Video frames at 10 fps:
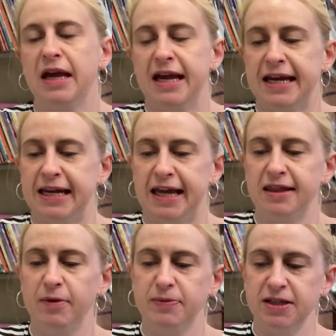He led them
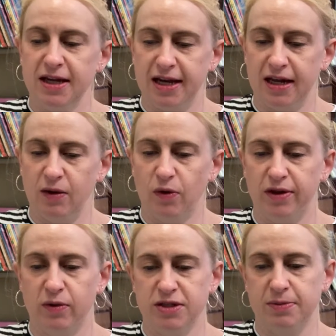up to the hill where there
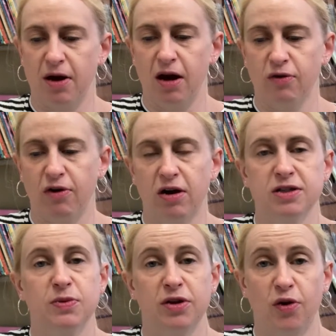were some hollow rocks
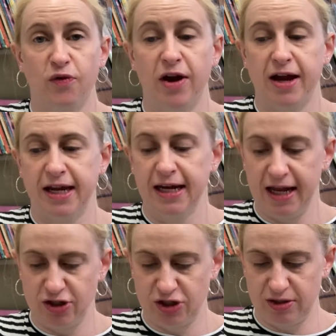with an overhanging
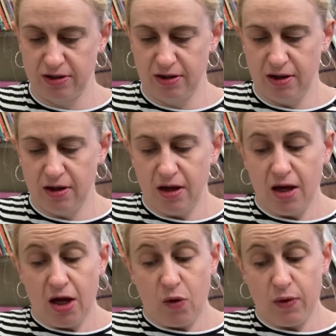ledge.
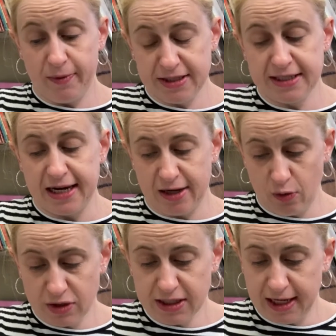We must stay
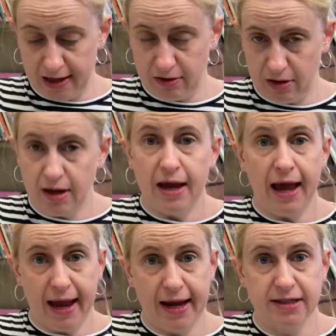close together
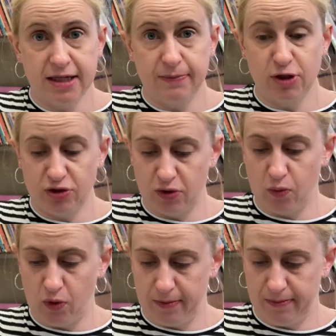and keep each other
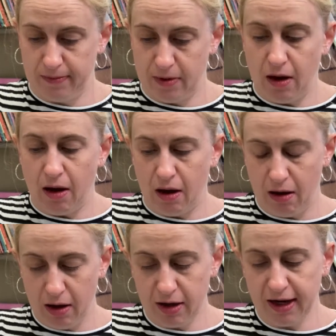warm.
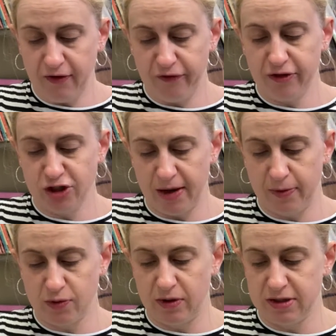I'll look out for the shepherd
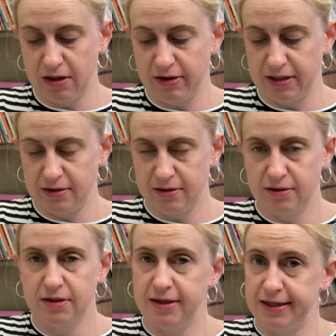when it's light,
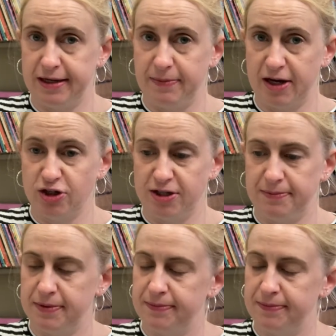said the little black sheep.